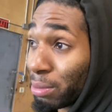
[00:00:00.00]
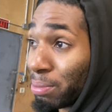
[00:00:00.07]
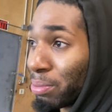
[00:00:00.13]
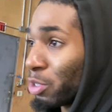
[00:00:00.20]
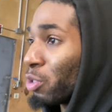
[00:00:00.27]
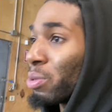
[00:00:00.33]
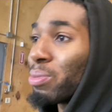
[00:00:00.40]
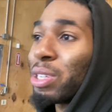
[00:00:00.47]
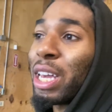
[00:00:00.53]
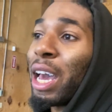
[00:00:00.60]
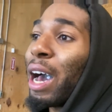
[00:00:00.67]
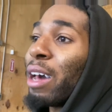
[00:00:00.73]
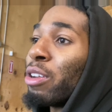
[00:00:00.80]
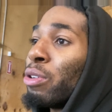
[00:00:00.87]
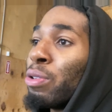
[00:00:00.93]
You know what I'm
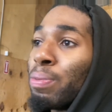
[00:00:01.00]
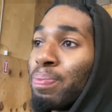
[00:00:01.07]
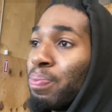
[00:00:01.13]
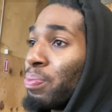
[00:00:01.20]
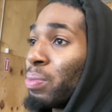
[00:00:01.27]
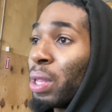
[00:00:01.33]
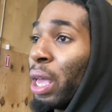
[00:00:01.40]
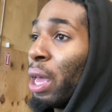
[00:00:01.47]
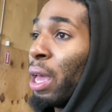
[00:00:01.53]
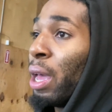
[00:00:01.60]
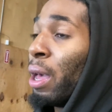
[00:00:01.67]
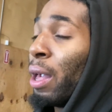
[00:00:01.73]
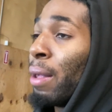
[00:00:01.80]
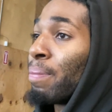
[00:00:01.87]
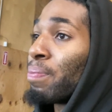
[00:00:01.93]
saying?
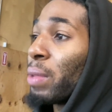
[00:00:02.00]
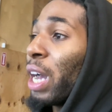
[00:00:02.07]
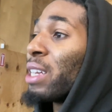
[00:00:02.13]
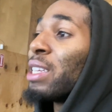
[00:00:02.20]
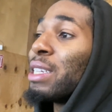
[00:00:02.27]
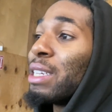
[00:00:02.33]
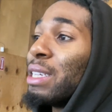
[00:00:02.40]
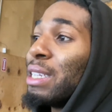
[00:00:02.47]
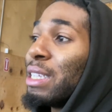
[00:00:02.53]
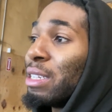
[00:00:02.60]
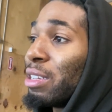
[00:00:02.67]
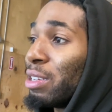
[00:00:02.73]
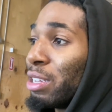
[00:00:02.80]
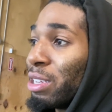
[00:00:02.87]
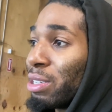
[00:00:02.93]
I didn't get
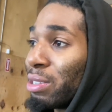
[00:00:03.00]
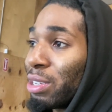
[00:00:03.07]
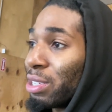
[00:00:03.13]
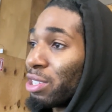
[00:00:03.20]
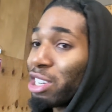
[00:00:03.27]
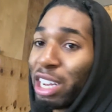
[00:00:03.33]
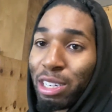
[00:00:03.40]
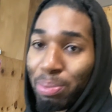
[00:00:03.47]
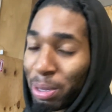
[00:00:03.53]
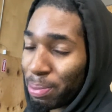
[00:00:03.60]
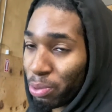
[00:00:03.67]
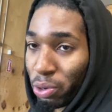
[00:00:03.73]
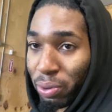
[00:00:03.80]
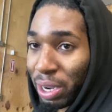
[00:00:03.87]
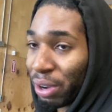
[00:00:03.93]
into this to chase
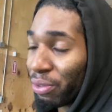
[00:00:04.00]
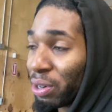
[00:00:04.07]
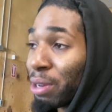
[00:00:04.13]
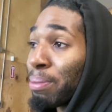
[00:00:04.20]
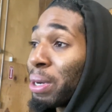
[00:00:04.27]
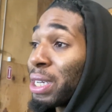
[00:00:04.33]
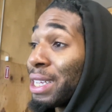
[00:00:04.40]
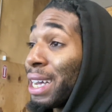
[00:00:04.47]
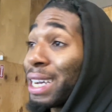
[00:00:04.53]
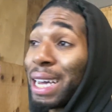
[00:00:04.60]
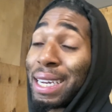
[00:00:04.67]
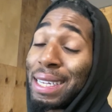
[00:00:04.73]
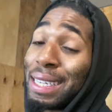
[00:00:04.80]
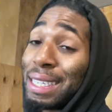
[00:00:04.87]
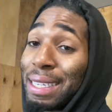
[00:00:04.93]
people around for their money. I got
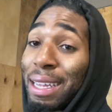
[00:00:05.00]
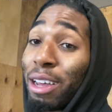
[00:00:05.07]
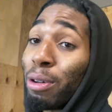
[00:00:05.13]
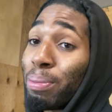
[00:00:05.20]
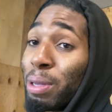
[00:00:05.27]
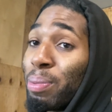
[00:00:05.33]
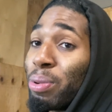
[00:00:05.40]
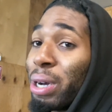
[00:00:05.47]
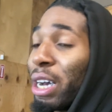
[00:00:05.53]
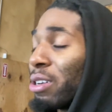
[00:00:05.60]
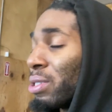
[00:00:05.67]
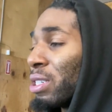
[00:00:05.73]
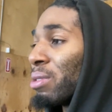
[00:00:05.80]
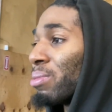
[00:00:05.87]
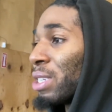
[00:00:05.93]
in this to help people out.
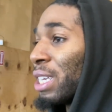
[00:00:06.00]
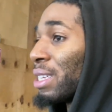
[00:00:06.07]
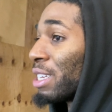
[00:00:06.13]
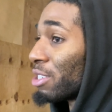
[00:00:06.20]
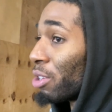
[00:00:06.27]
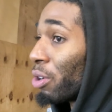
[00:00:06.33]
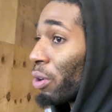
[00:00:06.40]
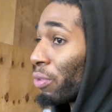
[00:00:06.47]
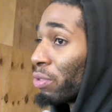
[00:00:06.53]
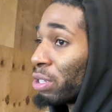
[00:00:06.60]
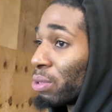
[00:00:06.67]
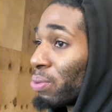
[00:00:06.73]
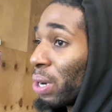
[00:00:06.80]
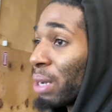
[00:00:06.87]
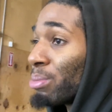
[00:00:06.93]
You know what I'm saying? That's the whole
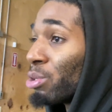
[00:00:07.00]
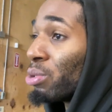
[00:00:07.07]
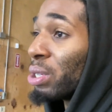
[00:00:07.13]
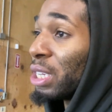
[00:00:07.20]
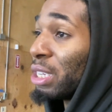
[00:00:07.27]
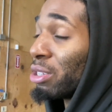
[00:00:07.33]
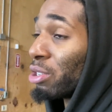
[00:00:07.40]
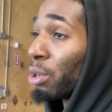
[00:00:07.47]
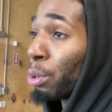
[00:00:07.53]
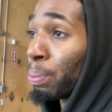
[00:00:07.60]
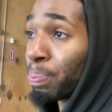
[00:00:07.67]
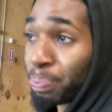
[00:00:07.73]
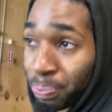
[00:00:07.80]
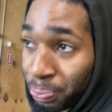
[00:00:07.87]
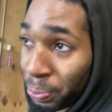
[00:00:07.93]
reason why I'm doing it.
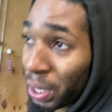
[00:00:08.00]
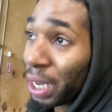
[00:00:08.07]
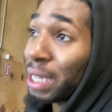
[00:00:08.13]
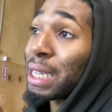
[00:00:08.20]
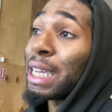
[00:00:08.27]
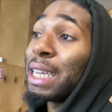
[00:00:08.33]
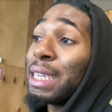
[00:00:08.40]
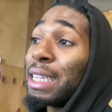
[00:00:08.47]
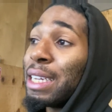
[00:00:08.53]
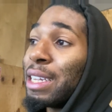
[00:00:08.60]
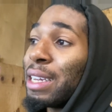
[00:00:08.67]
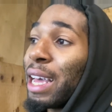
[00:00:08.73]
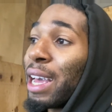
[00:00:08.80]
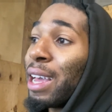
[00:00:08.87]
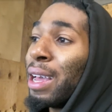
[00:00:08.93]
So at the end of the
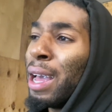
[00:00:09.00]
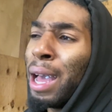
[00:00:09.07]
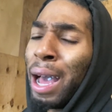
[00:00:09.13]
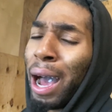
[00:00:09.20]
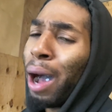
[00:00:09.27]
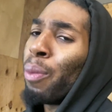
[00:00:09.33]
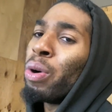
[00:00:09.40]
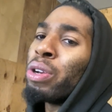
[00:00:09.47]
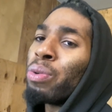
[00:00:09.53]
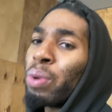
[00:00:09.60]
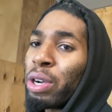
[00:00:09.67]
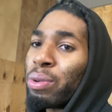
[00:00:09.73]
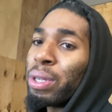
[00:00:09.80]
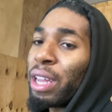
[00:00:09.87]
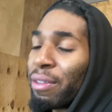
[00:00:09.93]
day, I want to
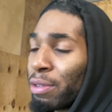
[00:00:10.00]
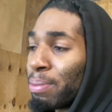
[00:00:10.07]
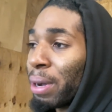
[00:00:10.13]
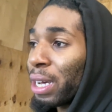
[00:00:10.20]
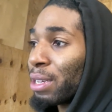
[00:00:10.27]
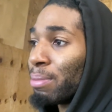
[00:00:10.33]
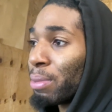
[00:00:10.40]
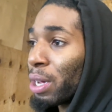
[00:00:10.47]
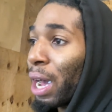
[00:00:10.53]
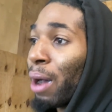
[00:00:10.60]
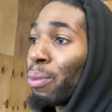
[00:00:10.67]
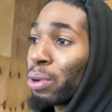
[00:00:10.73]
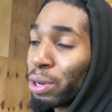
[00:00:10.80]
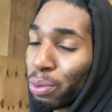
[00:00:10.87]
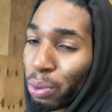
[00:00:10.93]
work with everybody, but I
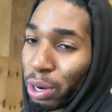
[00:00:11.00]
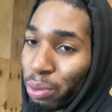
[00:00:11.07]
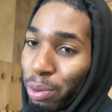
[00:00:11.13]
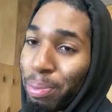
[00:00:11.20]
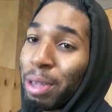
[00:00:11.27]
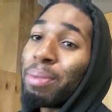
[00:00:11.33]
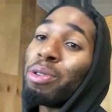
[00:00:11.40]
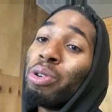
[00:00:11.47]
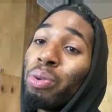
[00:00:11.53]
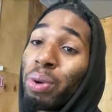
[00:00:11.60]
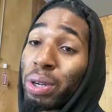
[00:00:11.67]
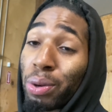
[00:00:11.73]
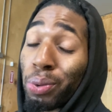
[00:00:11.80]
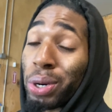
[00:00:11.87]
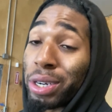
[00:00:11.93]
want to work with people who
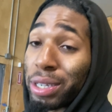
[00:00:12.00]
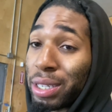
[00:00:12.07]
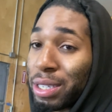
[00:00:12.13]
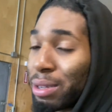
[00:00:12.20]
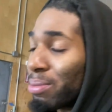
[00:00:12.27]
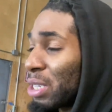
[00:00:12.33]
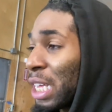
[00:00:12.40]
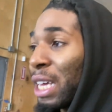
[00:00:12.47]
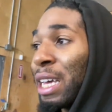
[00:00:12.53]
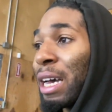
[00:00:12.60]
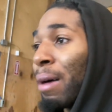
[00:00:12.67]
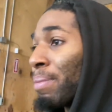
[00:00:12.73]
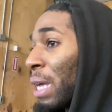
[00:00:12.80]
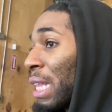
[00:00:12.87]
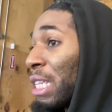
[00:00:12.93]
want to work. You know what I'm saying?
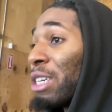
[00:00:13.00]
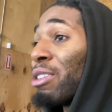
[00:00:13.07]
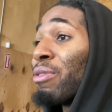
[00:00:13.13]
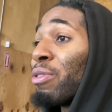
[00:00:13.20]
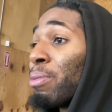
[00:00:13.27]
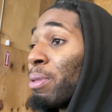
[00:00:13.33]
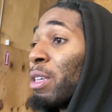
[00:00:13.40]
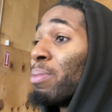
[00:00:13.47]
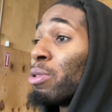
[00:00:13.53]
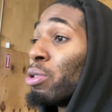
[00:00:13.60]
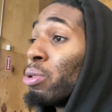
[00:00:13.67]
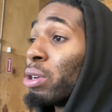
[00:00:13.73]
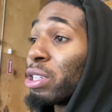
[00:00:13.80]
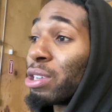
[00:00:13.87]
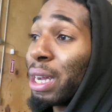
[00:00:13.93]
I'm not looking for people
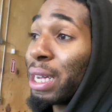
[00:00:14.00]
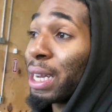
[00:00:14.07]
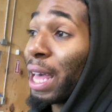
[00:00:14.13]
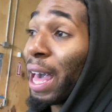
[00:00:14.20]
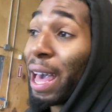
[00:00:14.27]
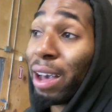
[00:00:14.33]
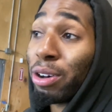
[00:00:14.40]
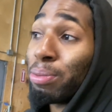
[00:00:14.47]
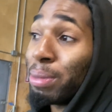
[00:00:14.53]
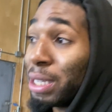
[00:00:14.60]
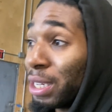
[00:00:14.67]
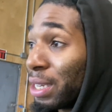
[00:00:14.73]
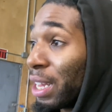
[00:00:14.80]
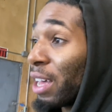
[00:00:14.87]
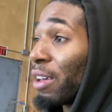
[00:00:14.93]
who are trying to haggle me to
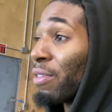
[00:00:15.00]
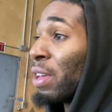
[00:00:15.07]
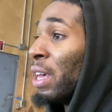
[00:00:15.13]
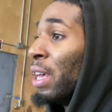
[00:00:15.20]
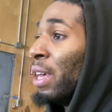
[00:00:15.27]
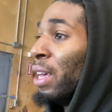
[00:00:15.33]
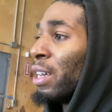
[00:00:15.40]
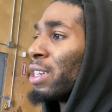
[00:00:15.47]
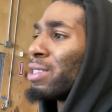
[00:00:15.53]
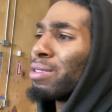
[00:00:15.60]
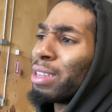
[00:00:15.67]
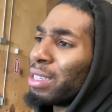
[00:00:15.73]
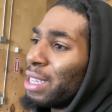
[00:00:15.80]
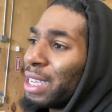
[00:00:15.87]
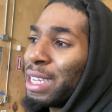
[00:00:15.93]
death, because
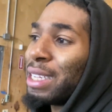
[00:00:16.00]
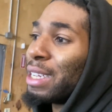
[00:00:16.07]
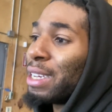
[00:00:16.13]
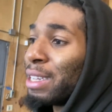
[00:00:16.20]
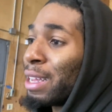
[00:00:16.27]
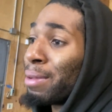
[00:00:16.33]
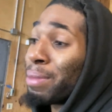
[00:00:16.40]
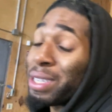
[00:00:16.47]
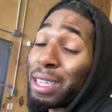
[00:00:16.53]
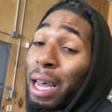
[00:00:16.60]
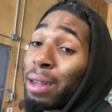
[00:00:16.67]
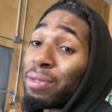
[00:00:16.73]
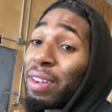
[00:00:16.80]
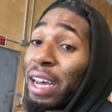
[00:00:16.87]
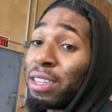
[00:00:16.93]
at the end of the day, my
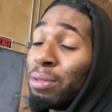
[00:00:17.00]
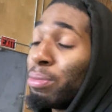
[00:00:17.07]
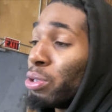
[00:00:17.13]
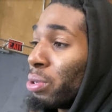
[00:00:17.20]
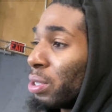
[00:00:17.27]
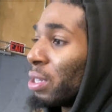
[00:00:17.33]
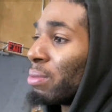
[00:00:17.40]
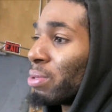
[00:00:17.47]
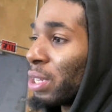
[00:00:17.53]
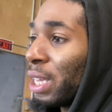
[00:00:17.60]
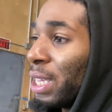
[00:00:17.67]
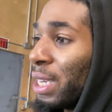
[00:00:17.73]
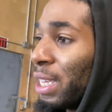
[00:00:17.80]
time's valuable. You know what I'm saying?